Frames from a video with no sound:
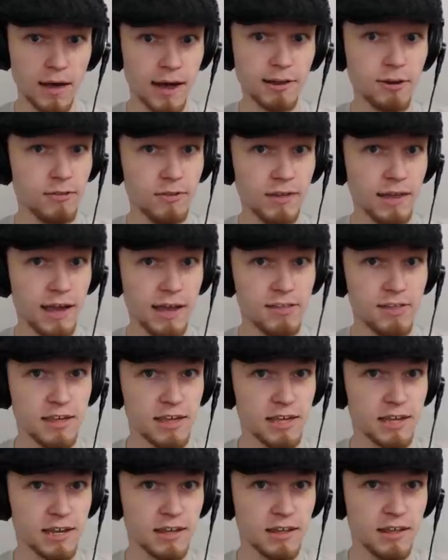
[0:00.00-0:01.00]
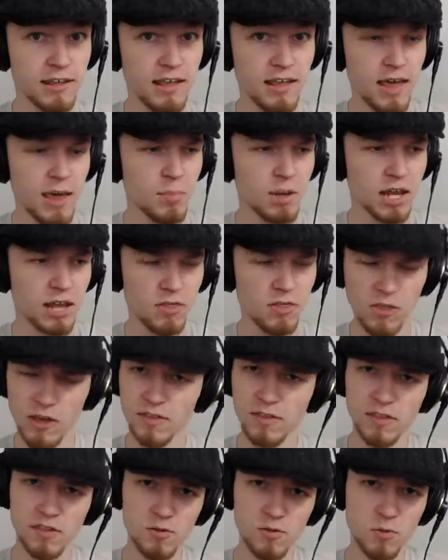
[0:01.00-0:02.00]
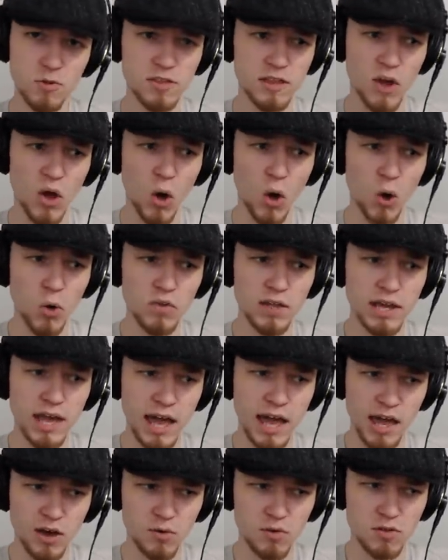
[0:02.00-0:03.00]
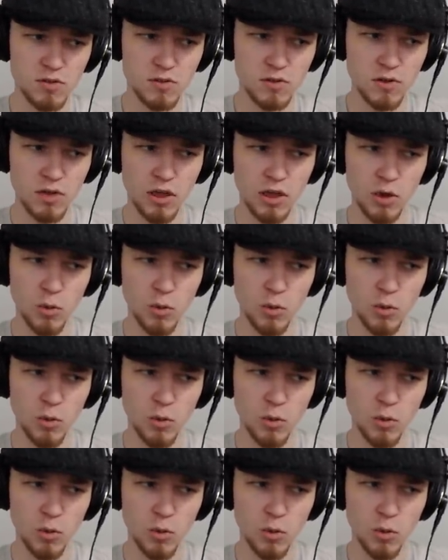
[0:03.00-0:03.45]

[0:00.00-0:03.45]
I don't think I did. But I think that this was the only house